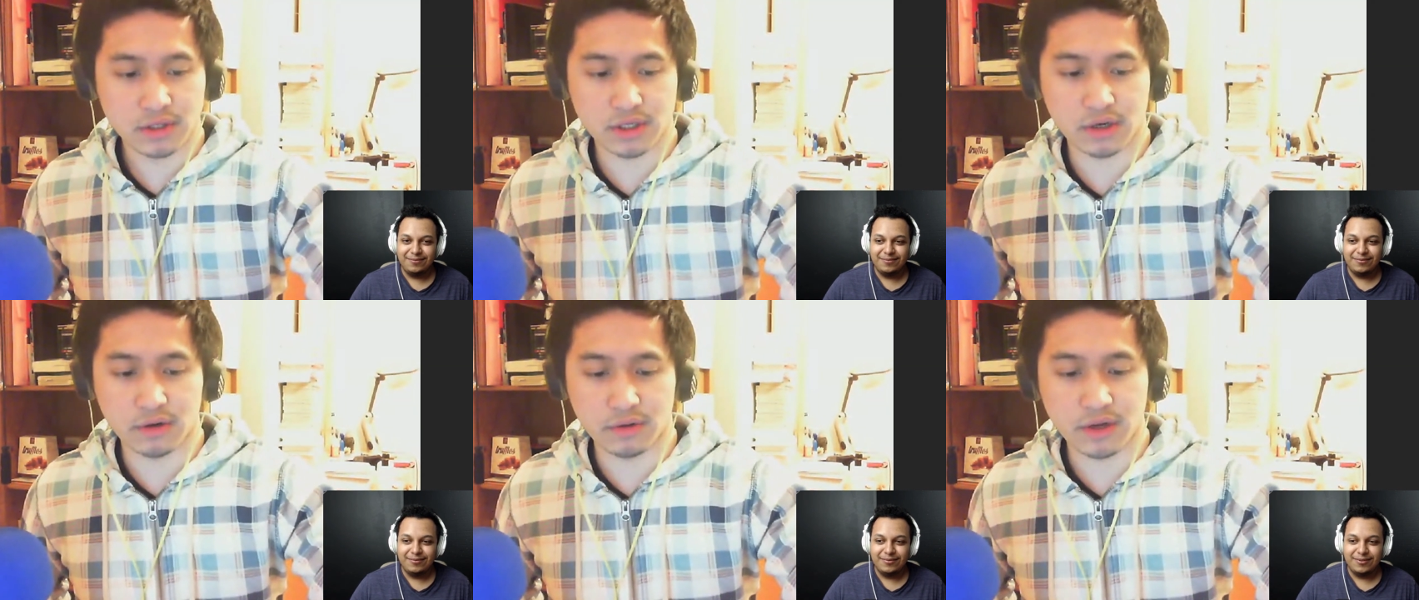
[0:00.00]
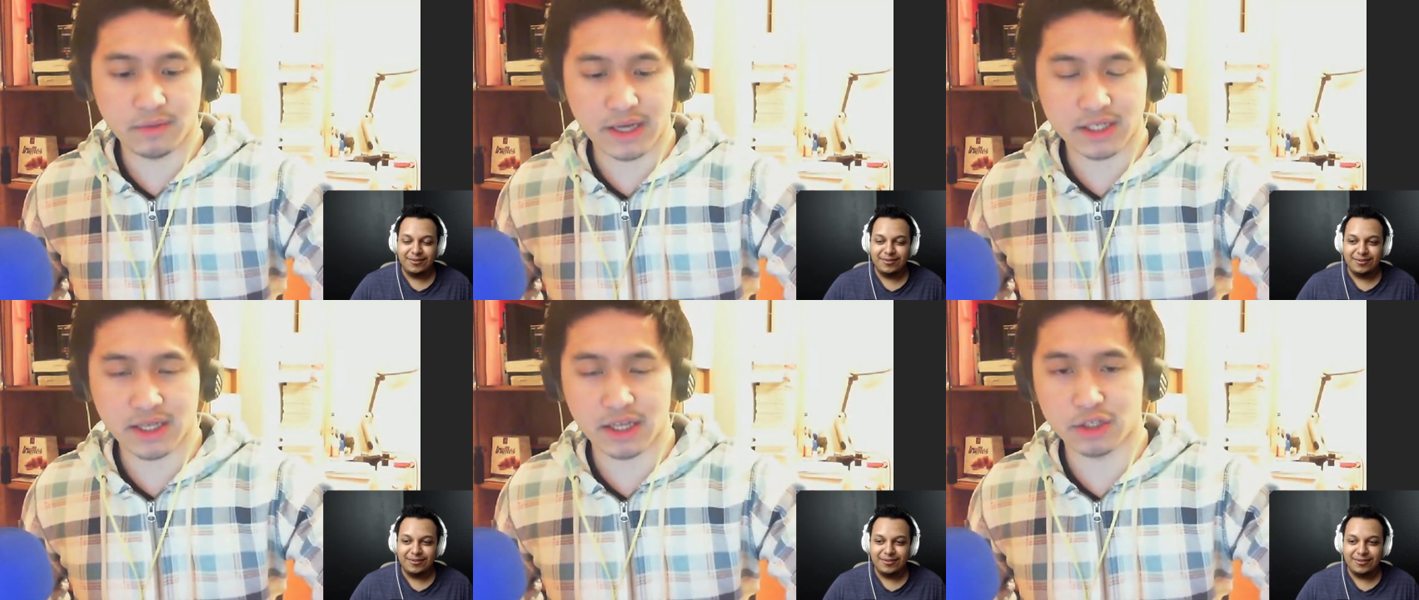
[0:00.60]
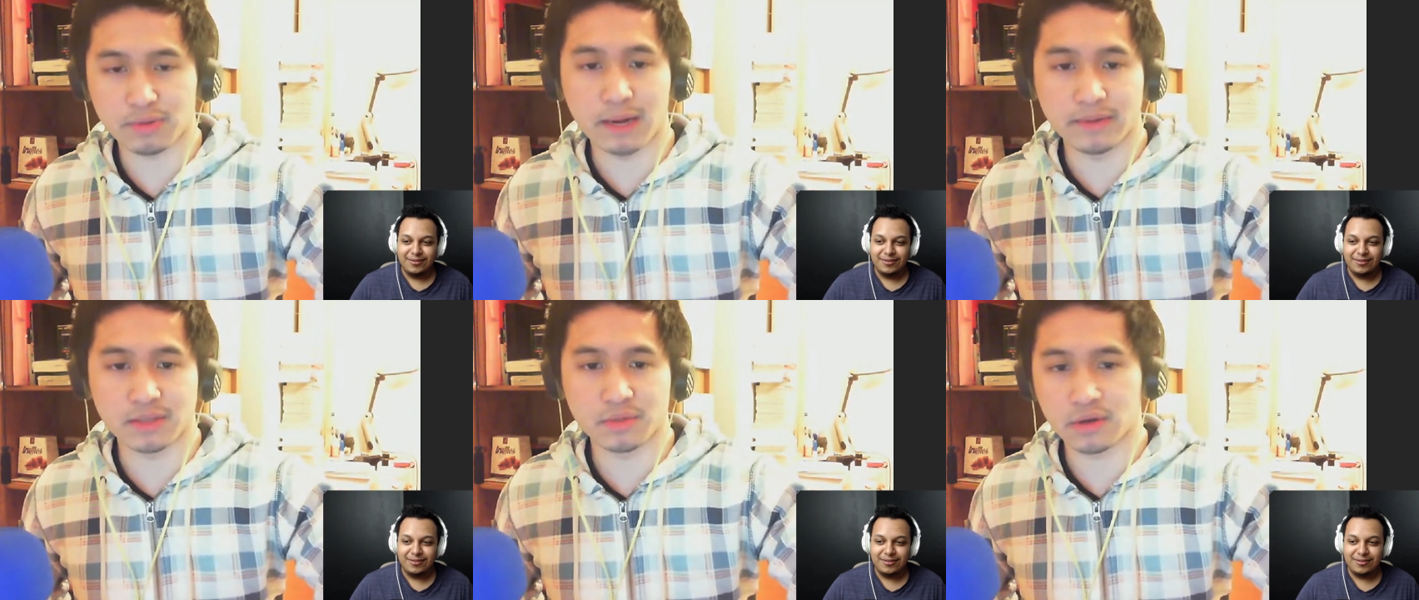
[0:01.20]
Speaker 1: So you can imagine that there's
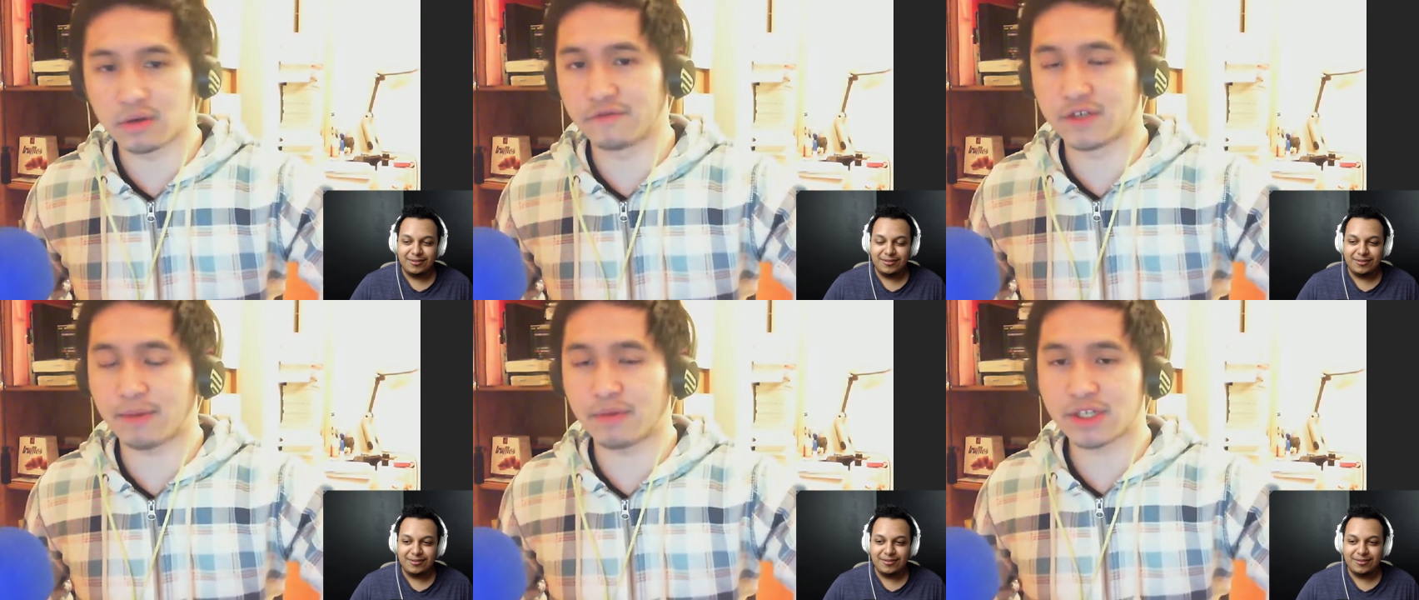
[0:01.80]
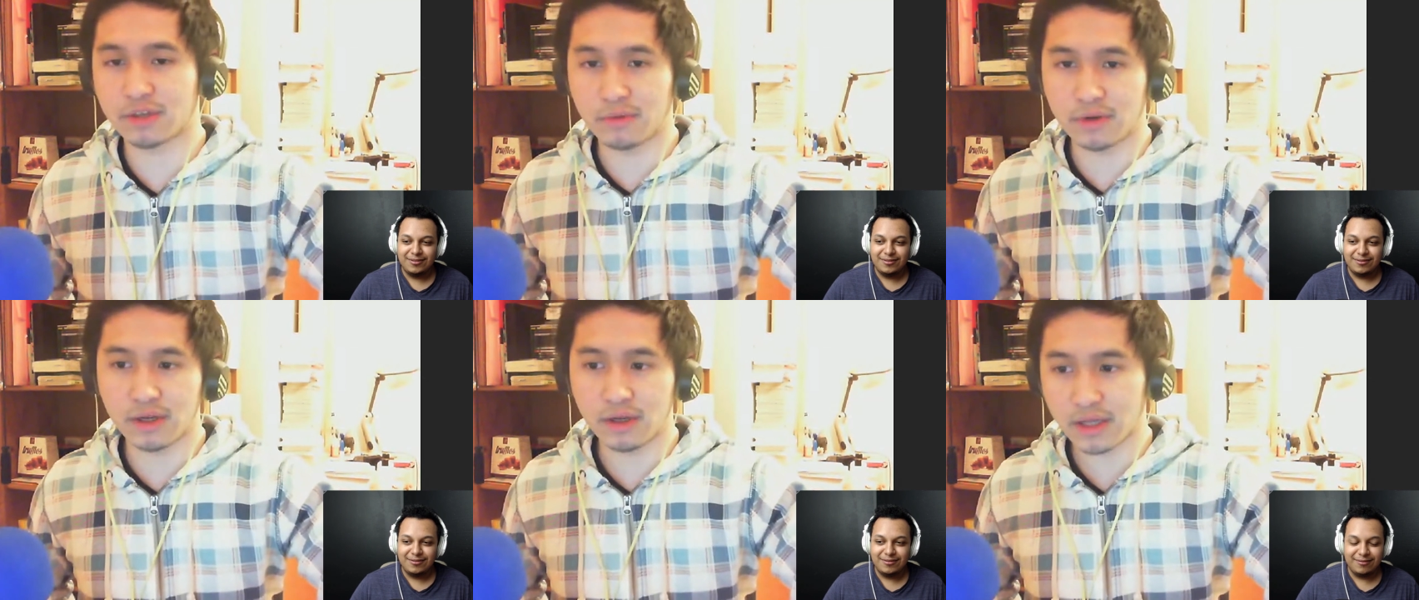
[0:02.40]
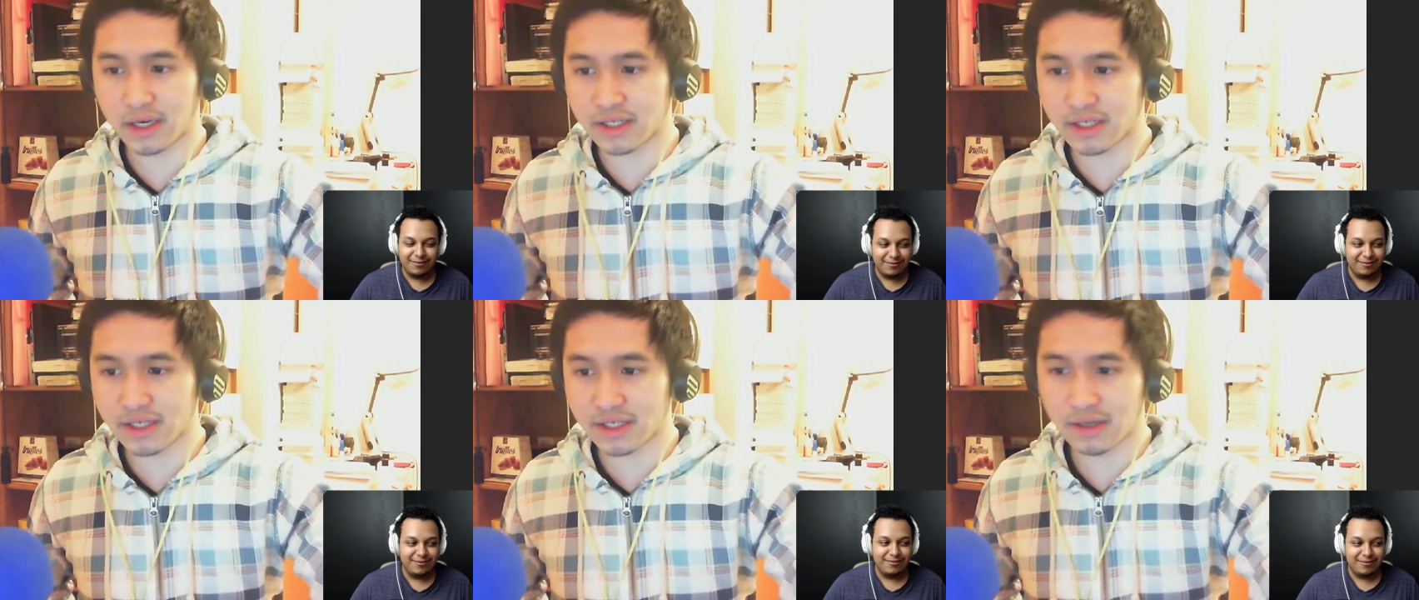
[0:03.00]
probably some sort of Japanese community that
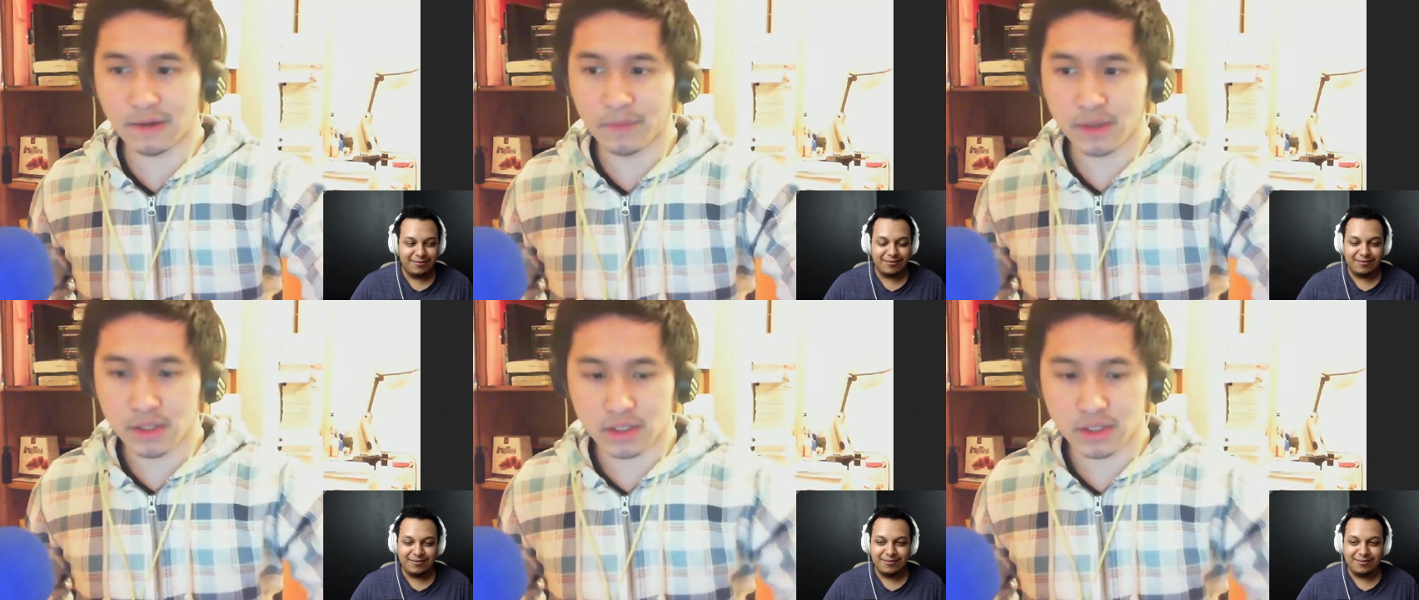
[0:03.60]
exists. Mm-hmm.